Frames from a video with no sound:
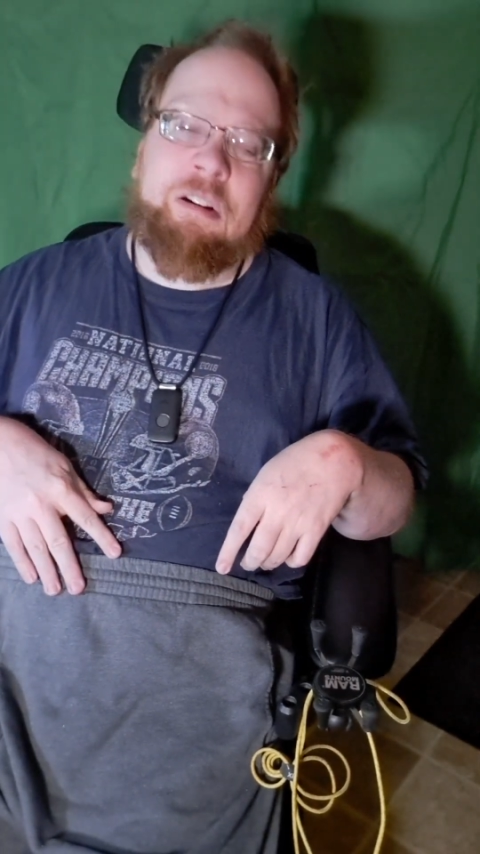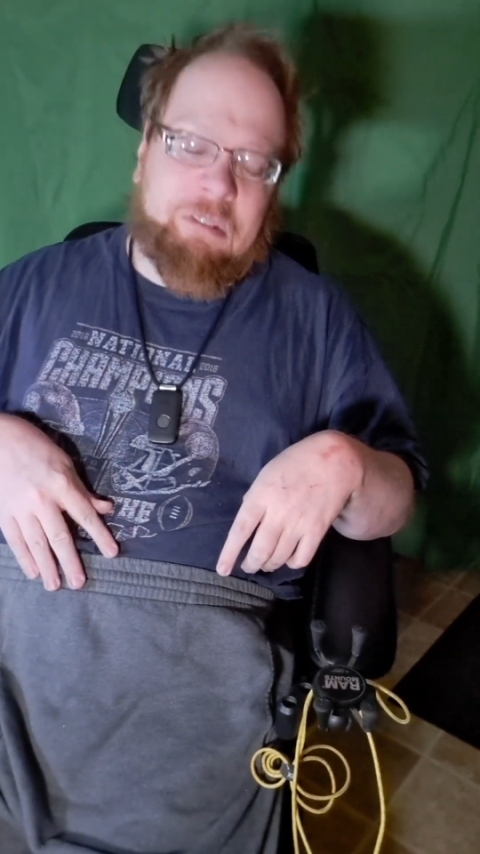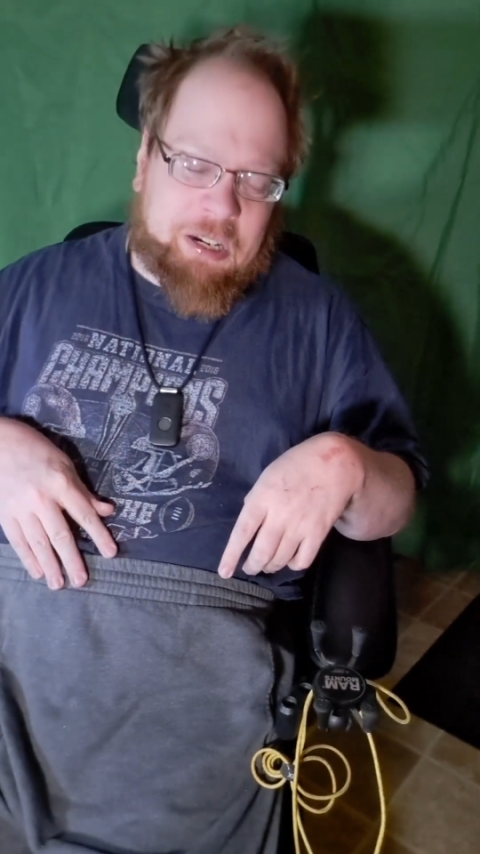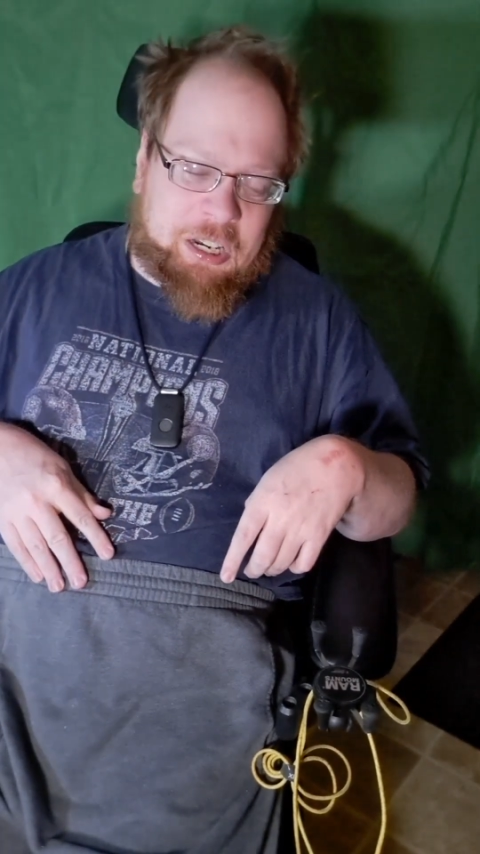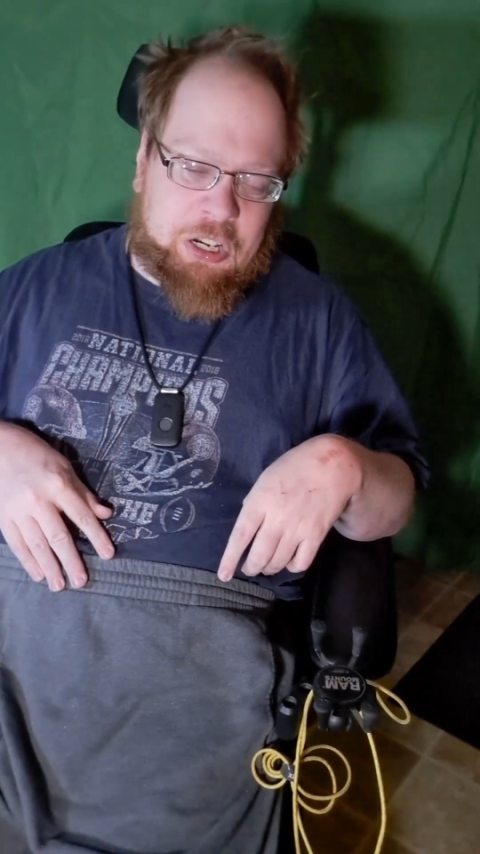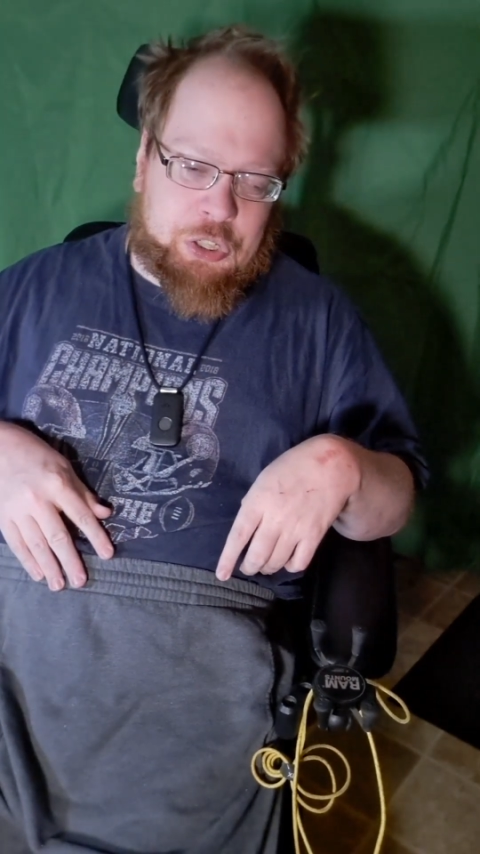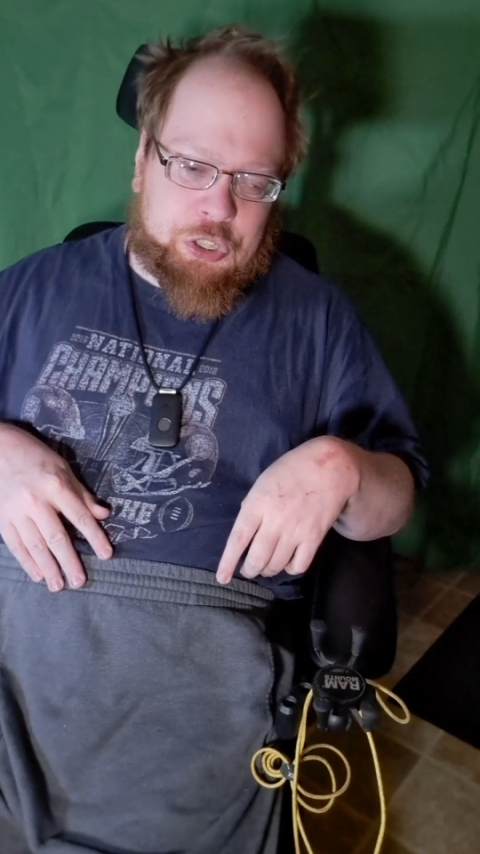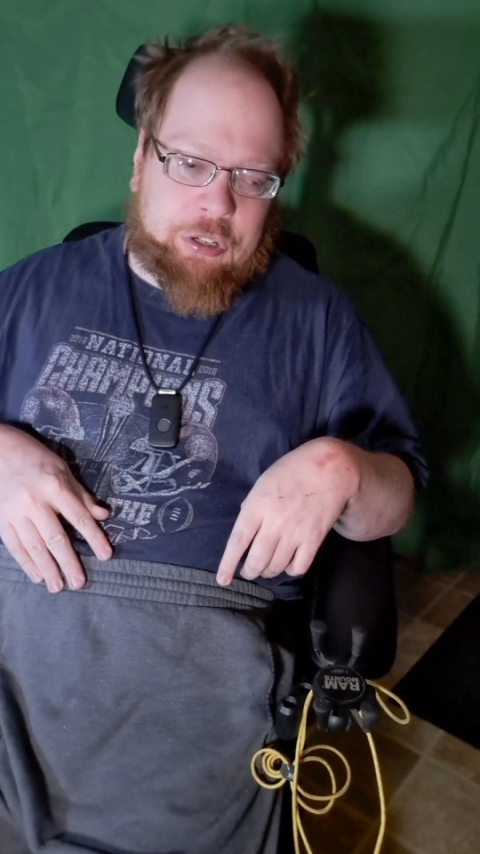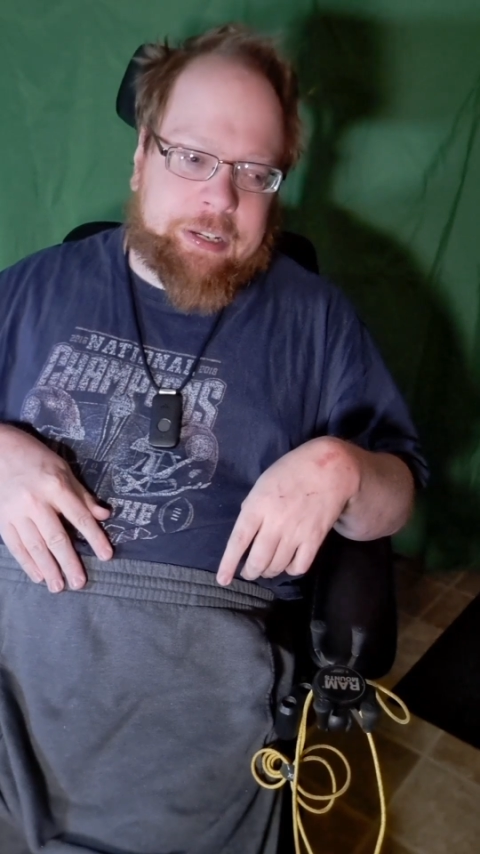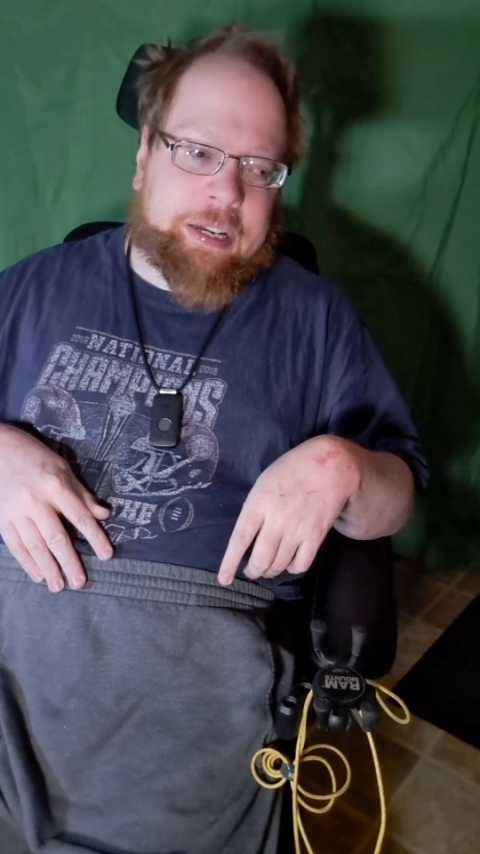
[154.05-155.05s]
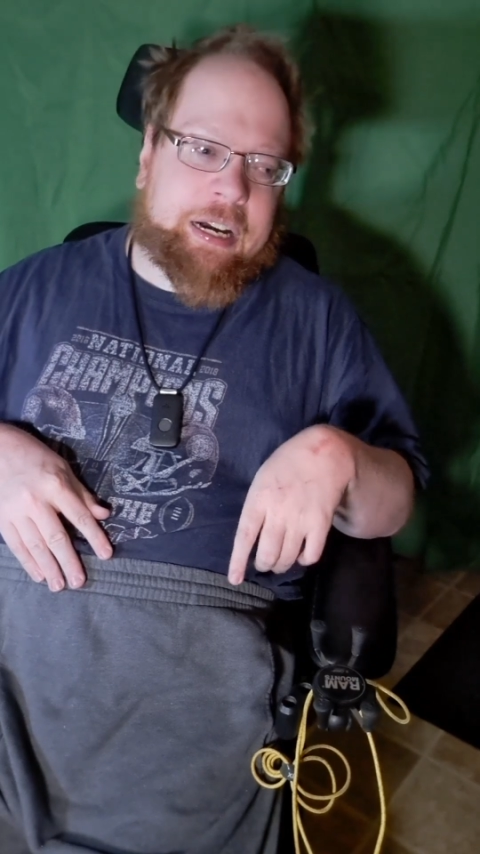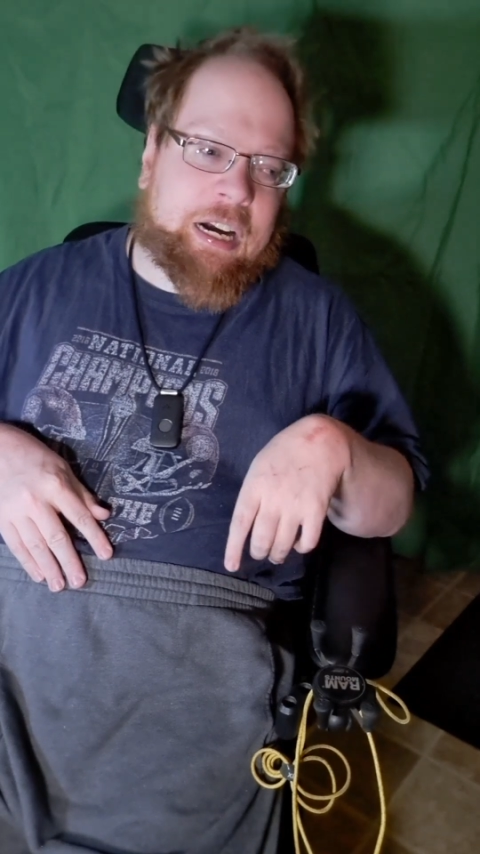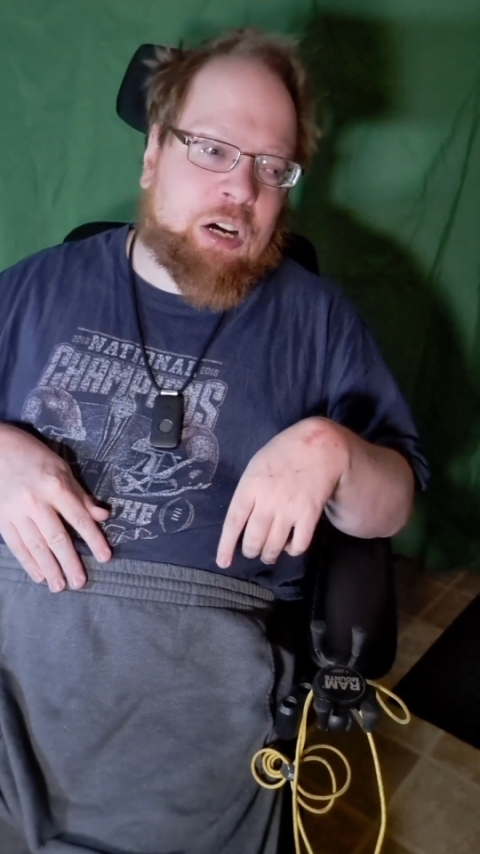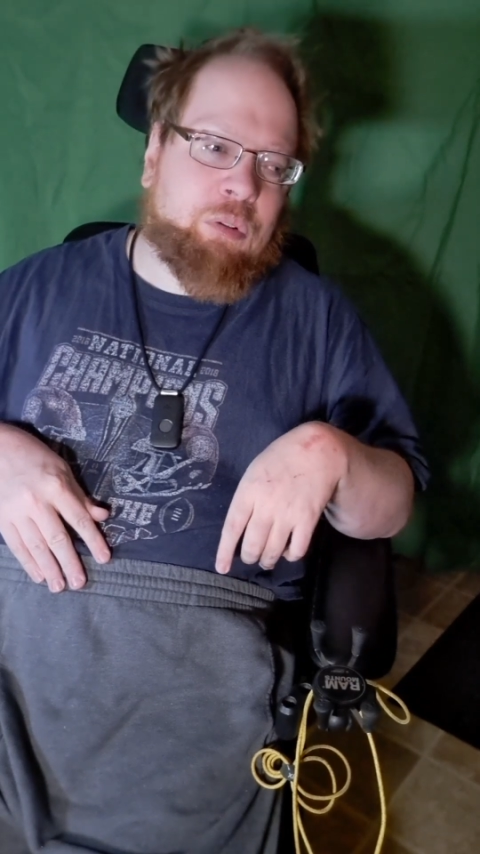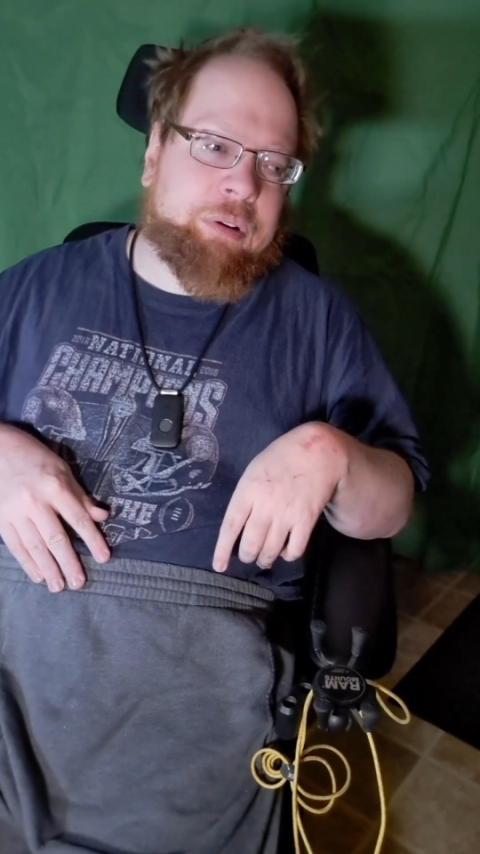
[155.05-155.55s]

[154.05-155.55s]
we're going to show you how